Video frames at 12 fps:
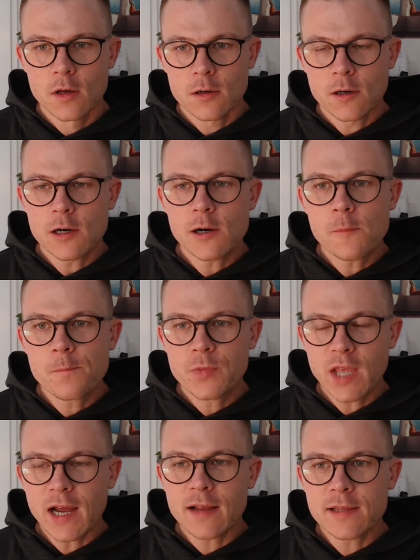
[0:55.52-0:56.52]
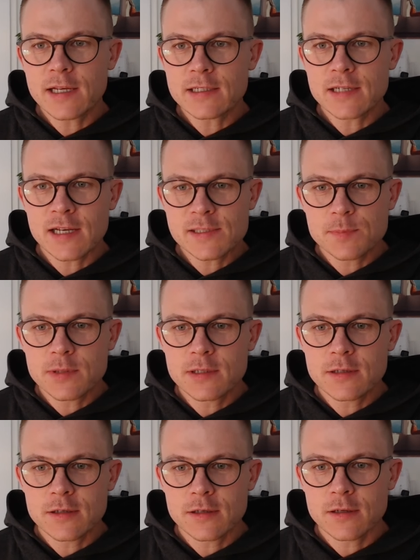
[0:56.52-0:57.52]
Yeah, I think it has been
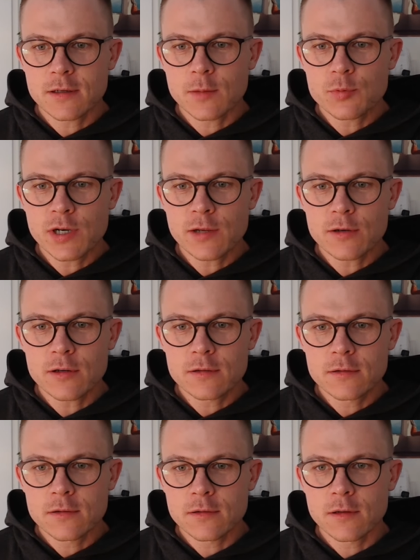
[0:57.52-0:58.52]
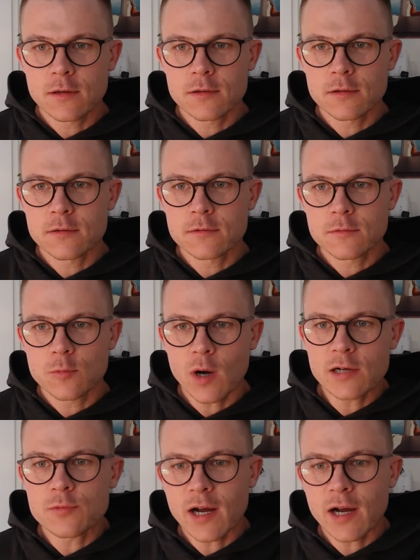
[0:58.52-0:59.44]
a pretty wild